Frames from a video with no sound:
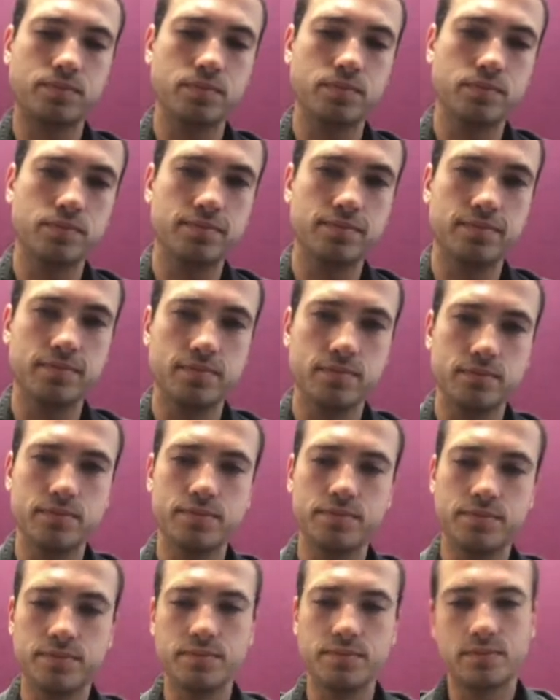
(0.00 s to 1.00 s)

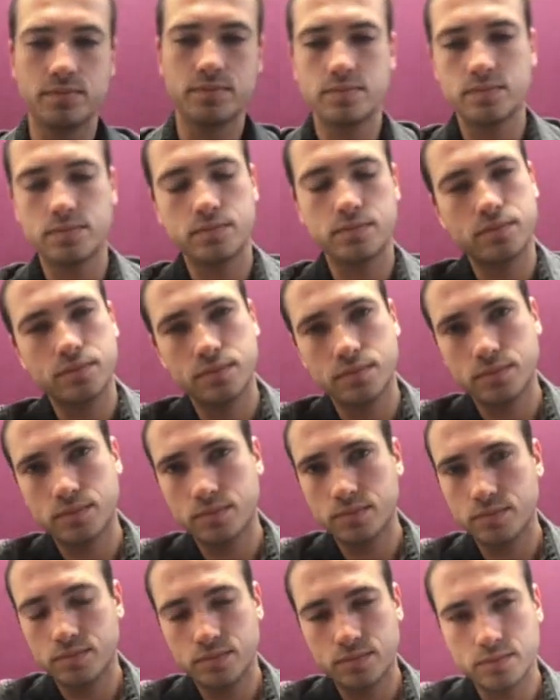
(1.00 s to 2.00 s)

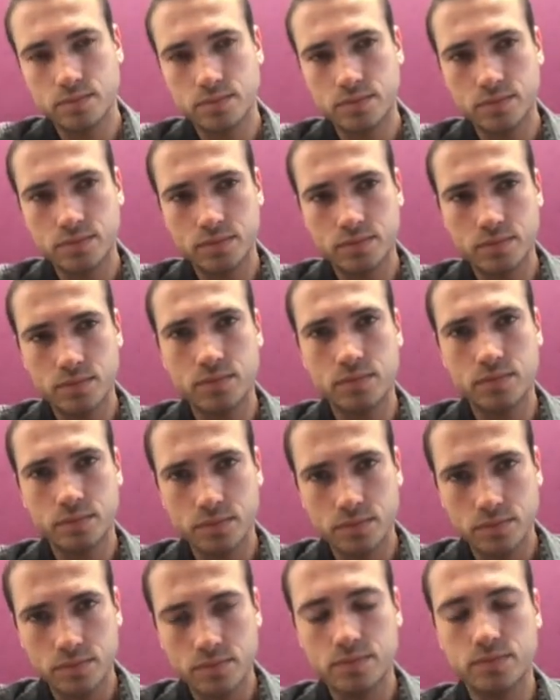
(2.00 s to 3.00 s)

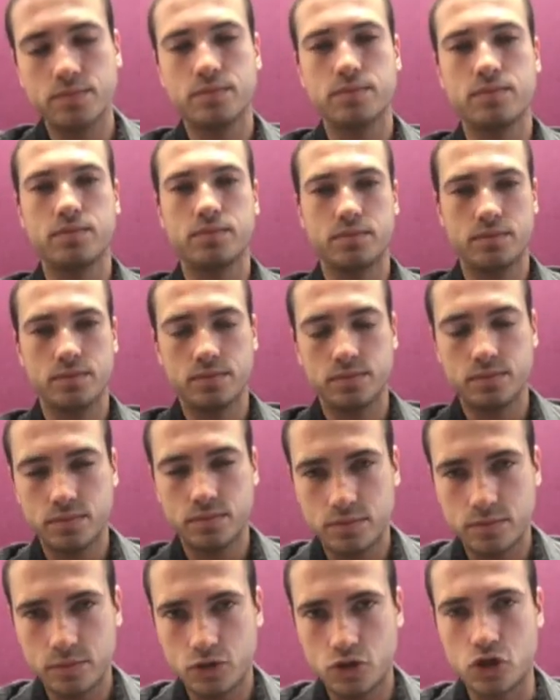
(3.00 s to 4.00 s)

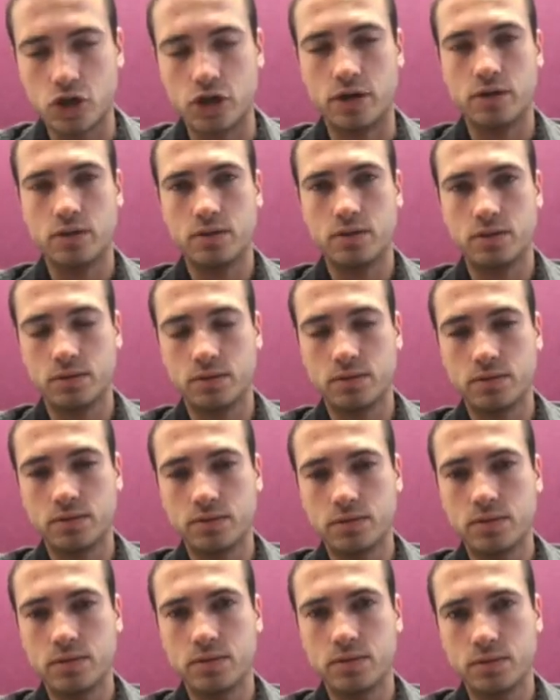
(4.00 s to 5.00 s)

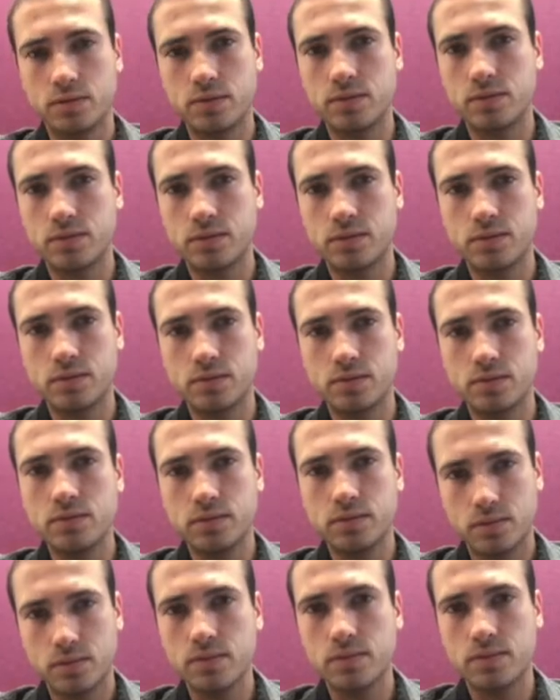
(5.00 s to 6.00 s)

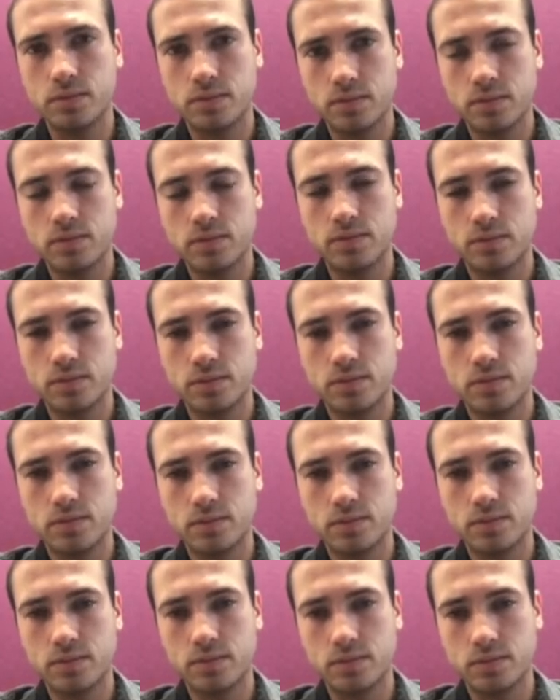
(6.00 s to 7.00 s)

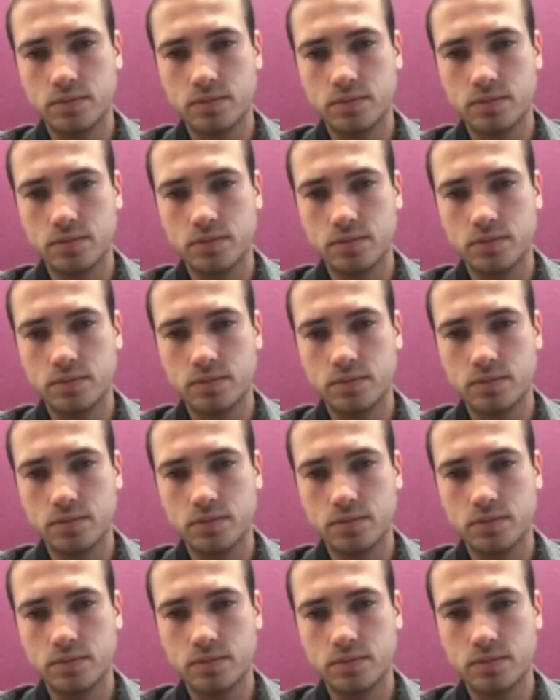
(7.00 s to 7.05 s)
No words are spoken by the person on screen.